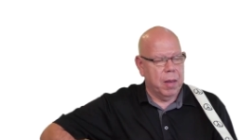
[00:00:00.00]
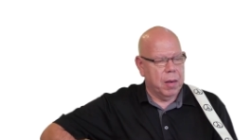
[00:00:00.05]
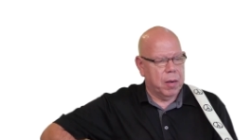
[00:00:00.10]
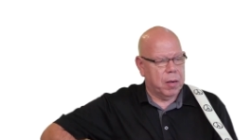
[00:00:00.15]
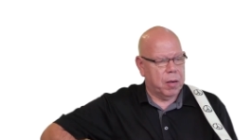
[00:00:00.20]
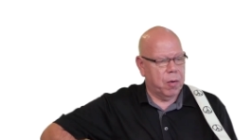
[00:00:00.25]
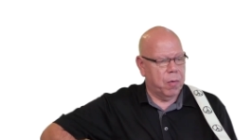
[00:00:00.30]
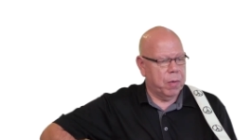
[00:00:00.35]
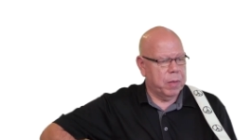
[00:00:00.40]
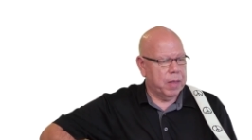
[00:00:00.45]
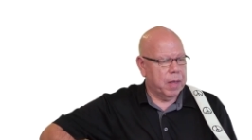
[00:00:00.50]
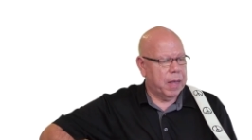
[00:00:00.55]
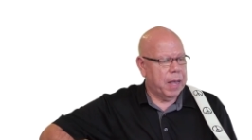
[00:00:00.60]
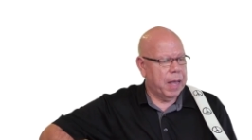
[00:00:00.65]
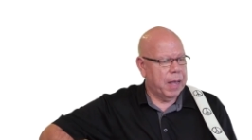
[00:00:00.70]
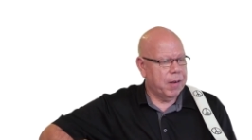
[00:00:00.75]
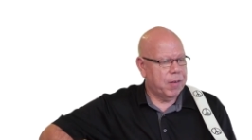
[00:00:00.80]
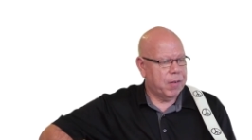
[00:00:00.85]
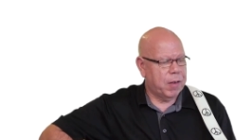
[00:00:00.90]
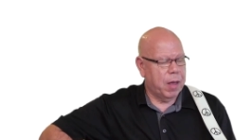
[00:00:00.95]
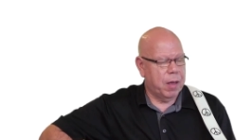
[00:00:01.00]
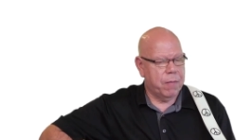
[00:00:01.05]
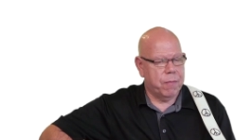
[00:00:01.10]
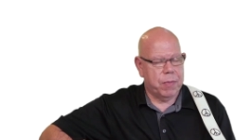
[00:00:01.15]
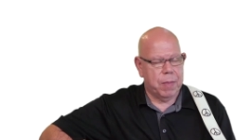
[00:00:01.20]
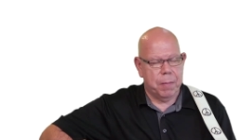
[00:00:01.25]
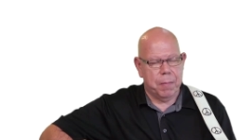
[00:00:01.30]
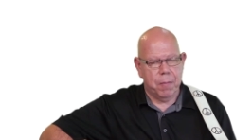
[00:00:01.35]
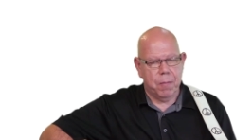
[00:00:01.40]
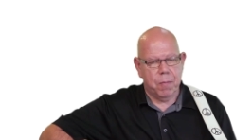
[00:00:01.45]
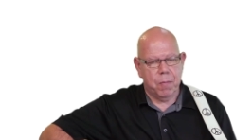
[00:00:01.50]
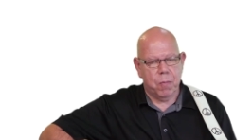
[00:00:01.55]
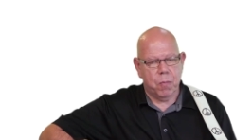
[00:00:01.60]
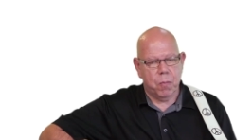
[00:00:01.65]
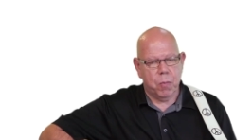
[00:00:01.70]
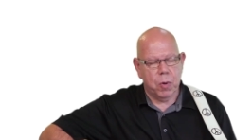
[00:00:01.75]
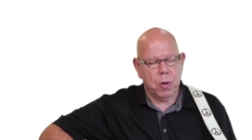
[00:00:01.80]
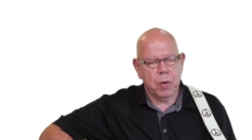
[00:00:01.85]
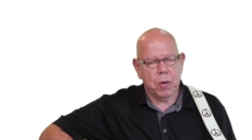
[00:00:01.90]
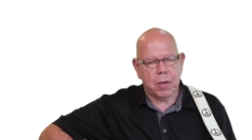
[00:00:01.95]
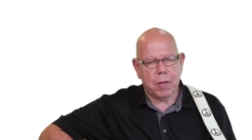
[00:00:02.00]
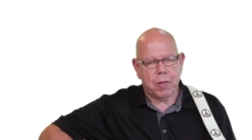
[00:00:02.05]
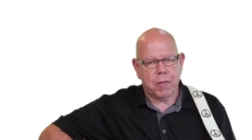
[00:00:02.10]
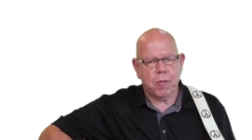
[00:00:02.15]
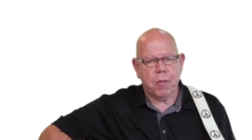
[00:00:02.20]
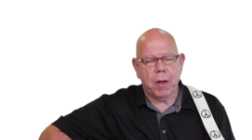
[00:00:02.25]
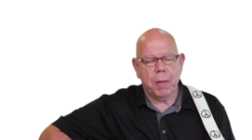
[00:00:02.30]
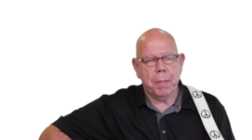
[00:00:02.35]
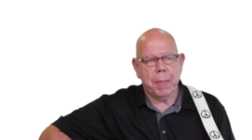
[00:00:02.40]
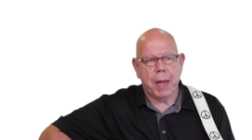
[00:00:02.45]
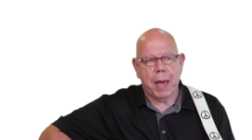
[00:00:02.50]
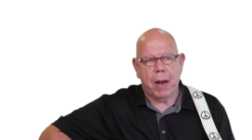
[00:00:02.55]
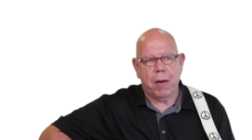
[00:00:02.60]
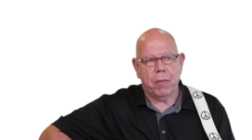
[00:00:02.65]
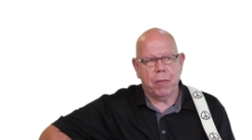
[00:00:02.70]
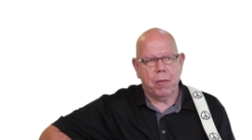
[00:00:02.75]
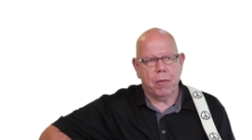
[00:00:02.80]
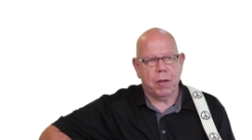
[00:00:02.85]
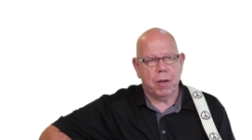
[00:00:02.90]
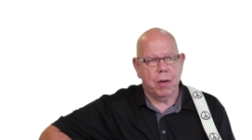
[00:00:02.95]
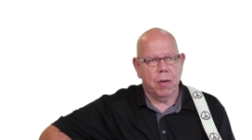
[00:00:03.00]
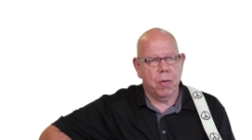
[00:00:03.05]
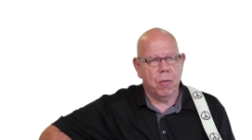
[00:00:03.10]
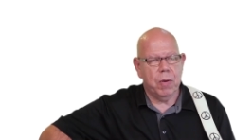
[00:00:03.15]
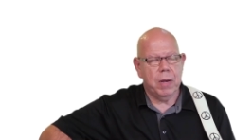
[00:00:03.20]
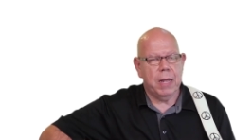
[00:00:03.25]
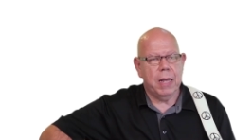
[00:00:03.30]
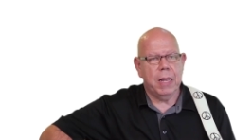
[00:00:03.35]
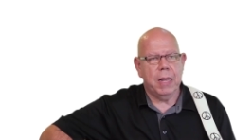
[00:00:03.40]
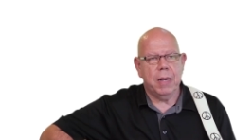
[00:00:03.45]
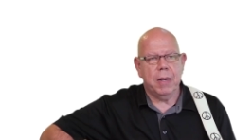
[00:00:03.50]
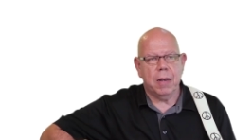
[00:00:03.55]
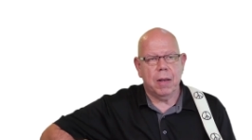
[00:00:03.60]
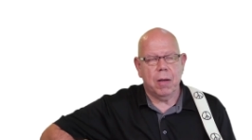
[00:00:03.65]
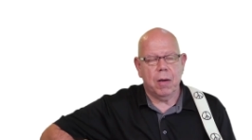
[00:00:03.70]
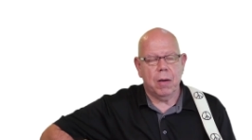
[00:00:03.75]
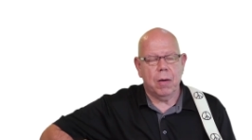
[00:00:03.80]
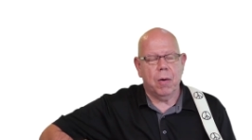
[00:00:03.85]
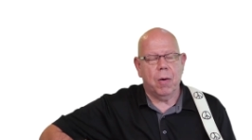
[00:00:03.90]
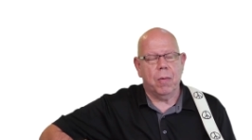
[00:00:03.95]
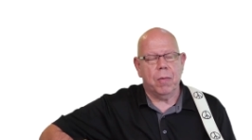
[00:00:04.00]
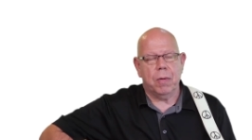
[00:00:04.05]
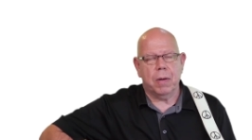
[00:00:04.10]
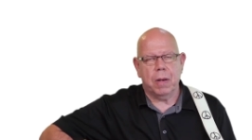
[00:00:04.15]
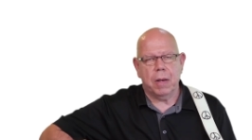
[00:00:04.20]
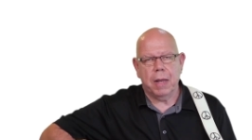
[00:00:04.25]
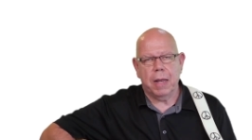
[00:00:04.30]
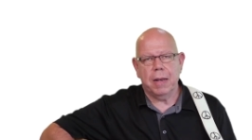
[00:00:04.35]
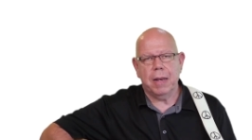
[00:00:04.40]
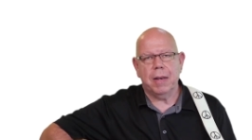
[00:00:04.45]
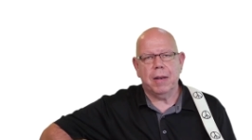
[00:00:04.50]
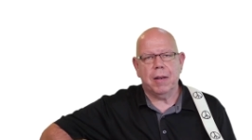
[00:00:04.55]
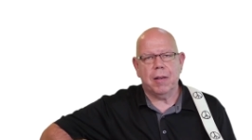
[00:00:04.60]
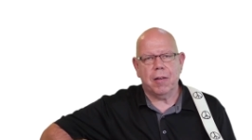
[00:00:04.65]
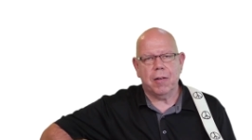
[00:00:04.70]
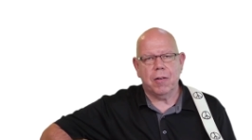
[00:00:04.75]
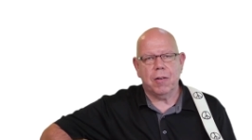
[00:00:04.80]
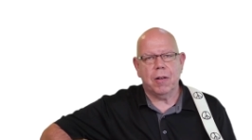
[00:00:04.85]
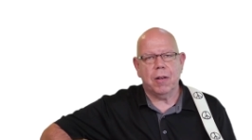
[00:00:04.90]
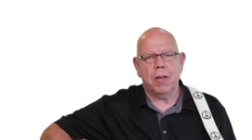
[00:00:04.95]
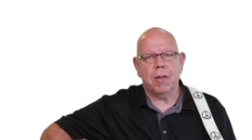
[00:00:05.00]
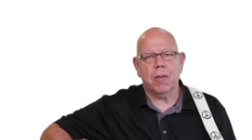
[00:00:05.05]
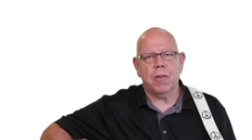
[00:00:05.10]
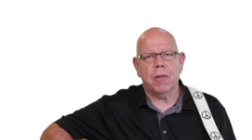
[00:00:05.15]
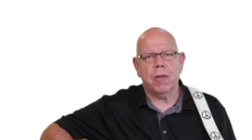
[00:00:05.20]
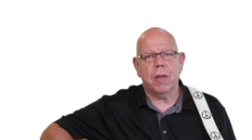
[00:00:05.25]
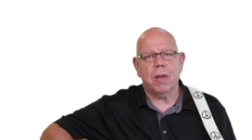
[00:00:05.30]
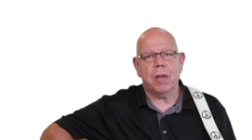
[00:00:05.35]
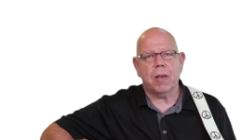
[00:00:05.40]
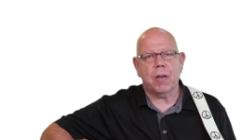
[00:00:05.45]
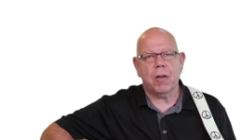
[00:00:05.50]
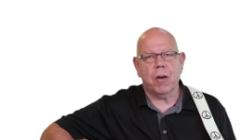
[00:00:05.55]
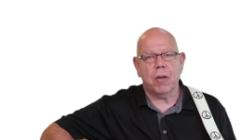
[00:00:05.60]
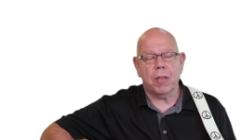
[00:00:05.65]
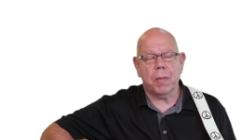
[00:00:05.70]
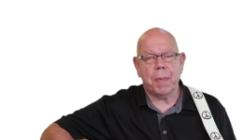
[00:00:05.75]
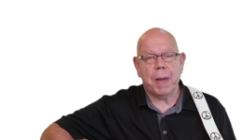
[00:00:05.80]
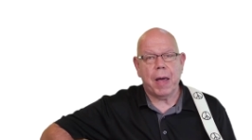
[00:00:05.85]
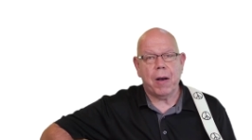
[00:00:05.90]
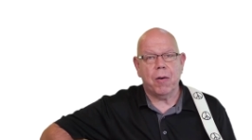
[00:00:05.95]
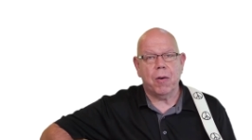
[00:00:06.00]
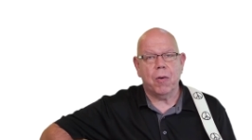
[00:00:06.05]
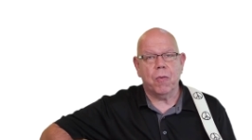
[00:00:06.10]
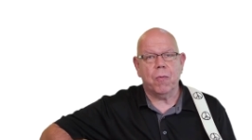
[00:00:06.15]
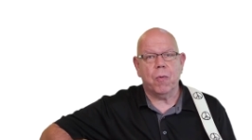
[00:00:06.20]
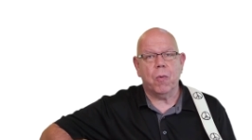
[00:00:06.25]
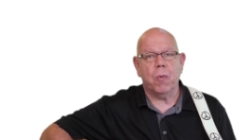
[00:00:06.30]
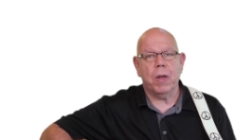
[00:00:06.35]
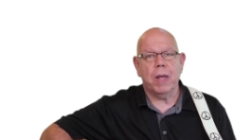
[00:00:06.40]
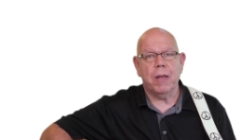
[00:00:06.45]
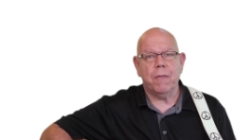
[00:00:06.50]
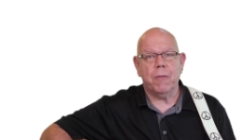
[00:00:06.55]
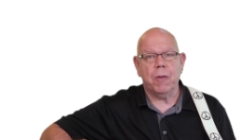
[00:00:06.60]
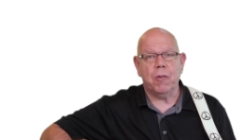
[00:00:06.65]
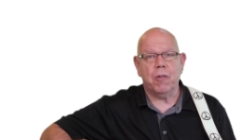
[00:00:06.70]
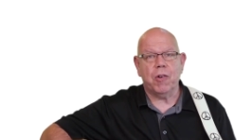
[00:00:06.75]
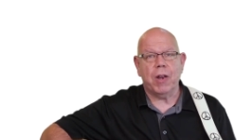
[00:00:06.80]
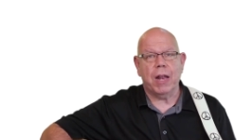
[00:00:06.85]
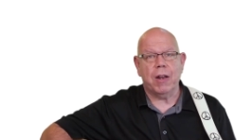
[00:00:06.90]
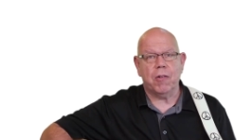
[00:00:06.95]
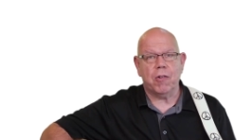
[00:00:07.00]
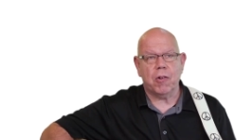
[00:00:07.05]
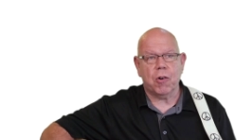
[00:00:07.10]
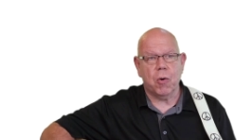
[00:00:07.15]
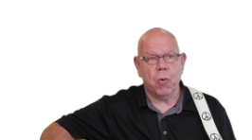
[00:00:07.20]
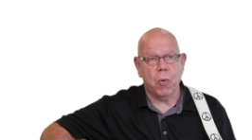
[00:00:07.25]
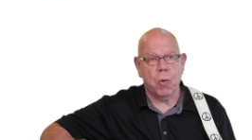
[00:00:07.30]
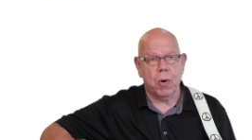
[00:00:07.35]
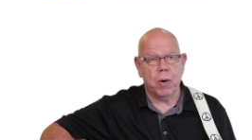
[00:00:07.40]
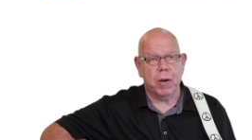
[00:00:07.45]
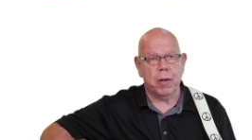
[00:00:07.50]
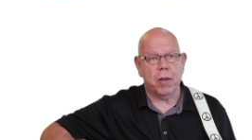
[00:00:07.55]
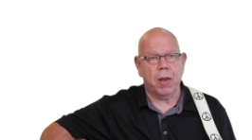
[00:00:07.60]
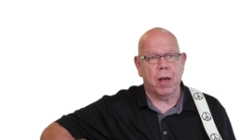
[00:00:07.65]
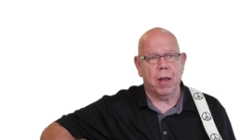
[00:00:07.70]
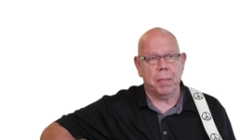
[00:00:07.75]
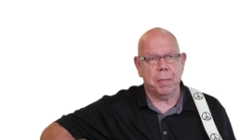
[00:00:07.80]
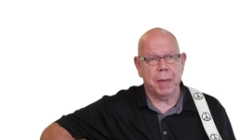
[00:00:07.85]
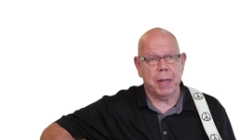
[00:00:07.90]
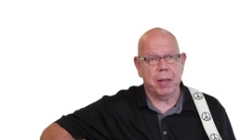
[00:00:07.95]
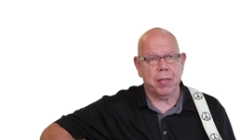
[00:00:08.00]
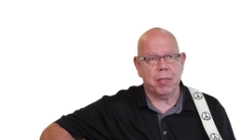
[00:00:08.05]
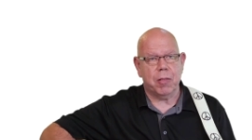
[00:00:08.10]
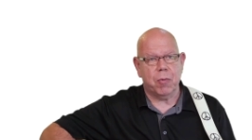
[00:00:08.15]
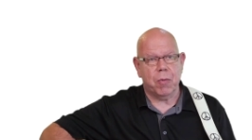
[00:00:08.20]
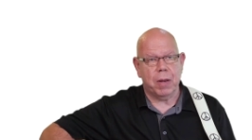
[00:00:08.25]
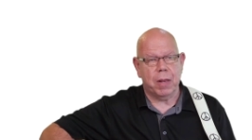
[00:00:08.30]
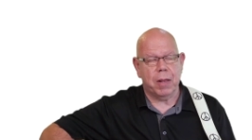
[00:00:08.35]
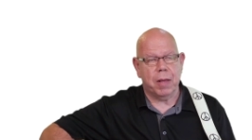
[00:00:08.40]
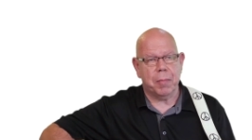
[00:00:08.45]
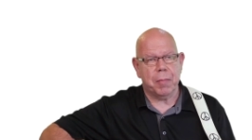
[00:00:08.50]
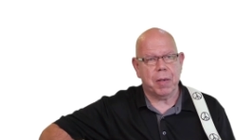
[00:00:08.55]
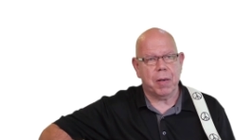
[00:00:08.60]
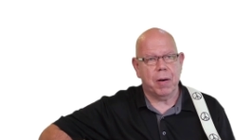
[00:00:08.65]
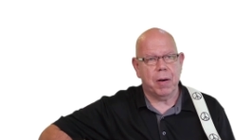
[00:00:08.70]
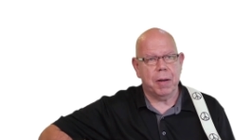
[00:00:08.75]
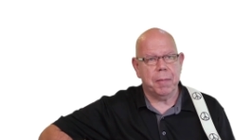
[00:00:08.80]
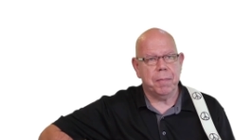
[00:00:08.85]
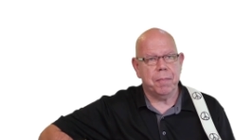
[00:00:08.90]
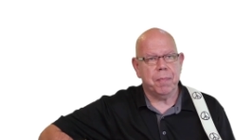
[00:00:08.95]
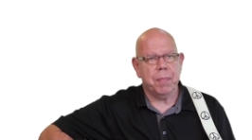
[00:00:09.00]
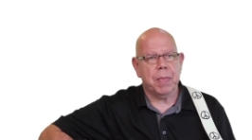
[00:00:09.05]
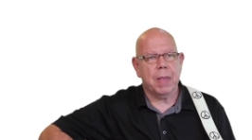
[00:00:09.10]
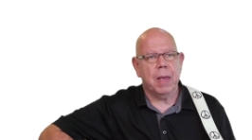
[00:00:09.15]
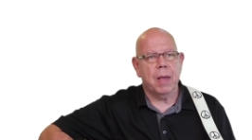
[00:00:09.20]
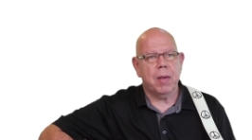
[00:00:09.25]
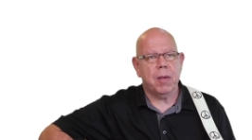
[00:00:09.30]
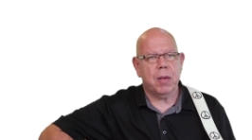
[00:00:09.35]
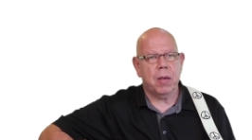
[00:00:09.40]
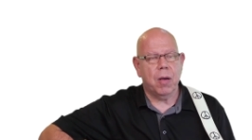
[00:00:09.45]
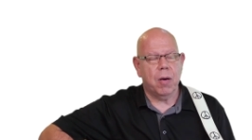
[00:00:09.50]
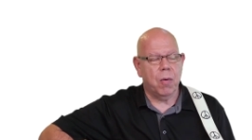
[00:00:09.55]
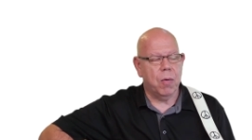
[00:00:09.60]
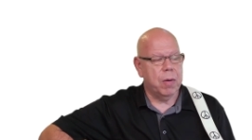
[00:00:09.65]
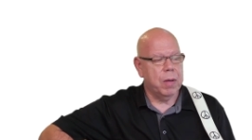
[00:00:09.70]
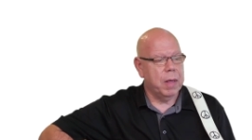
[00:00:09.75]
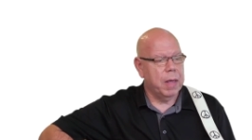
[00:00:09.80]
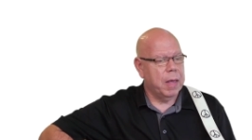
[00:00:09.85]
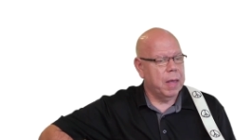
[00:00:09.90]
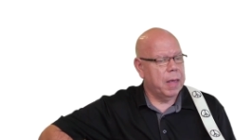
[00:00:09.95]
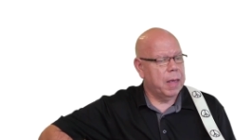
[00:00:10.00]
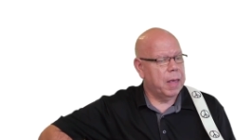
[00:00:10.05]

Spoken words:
So in the case of the root strum pattern, there's no need, you need to start the pattern over if you change chords on beat 3, I'm sorry. So,